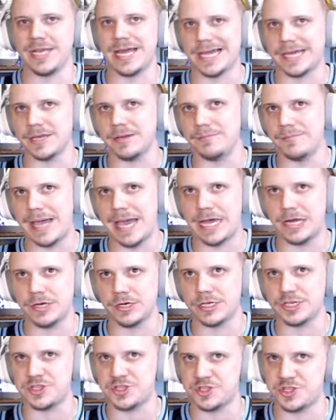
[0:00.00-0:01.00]
Not going to matter
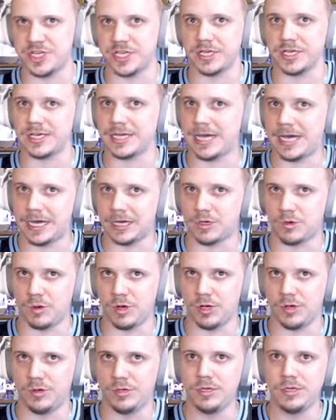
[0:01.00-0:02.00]
because Chig
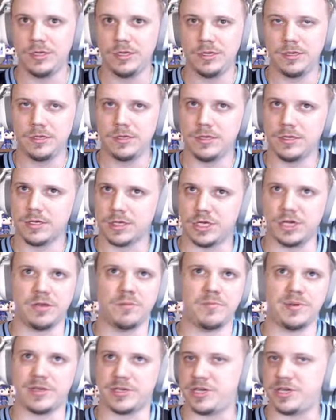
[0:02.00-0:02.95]
Okonkwo couldn't be,